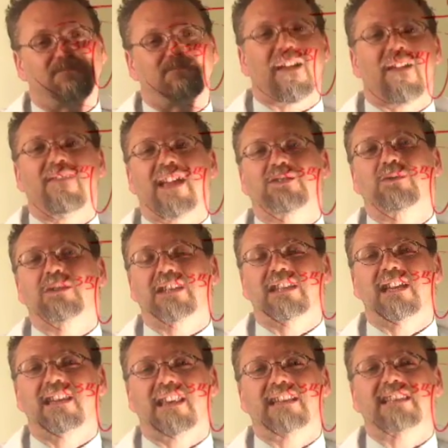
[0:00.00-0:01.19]
And that's really,
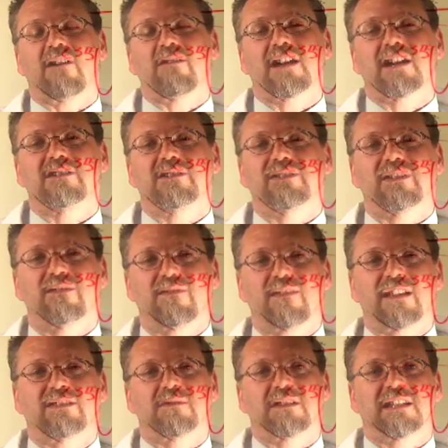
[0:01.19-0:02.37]
that's how it goes.
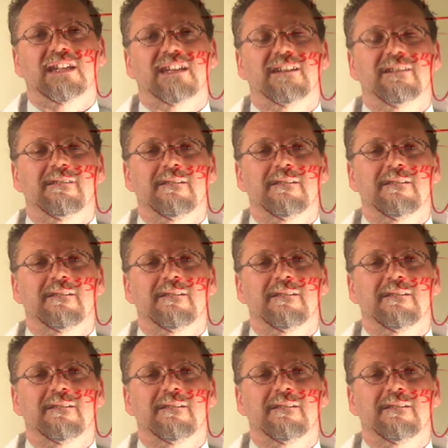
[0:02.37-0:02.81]
That's really it.